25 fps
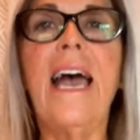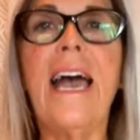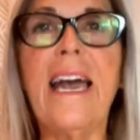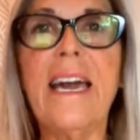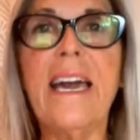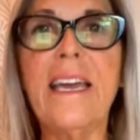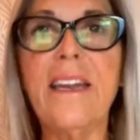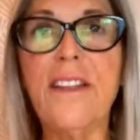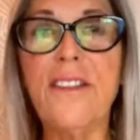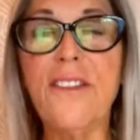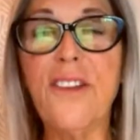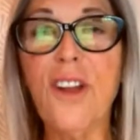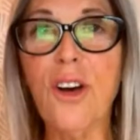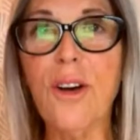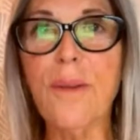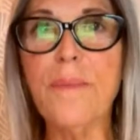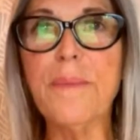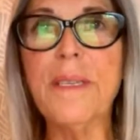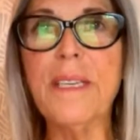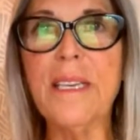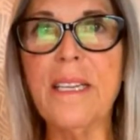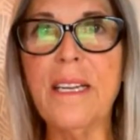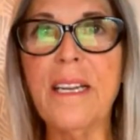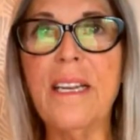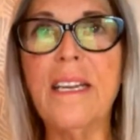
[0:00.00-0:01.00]
and
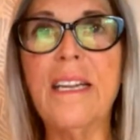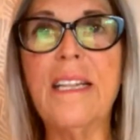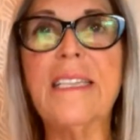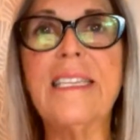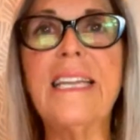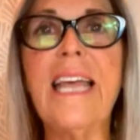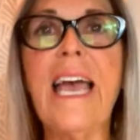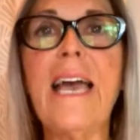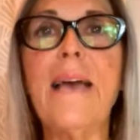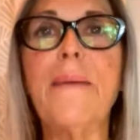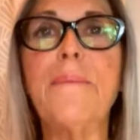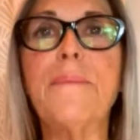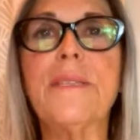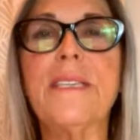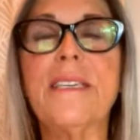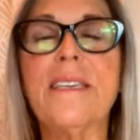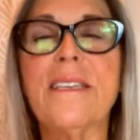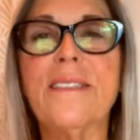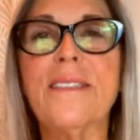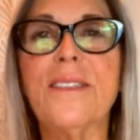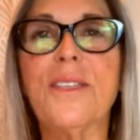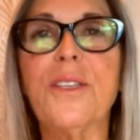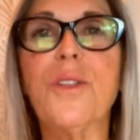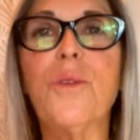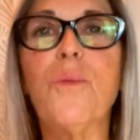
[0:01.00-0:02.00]
adopted and
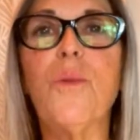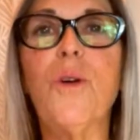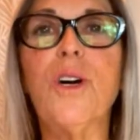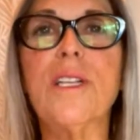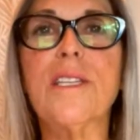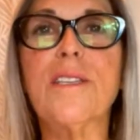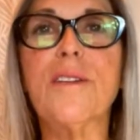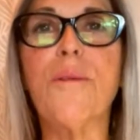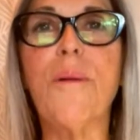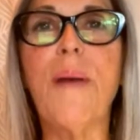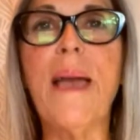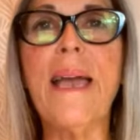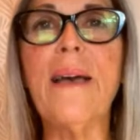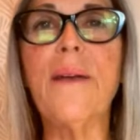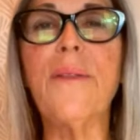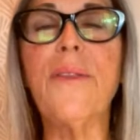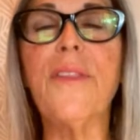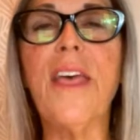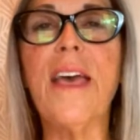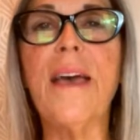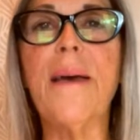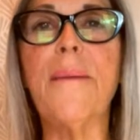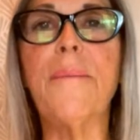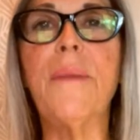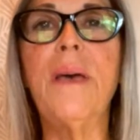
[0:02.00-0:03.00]
adapted to the world around
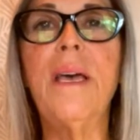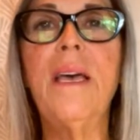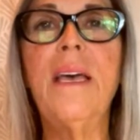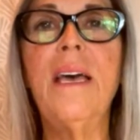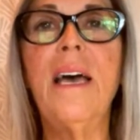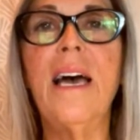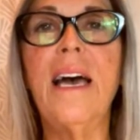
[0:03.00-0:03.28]
them,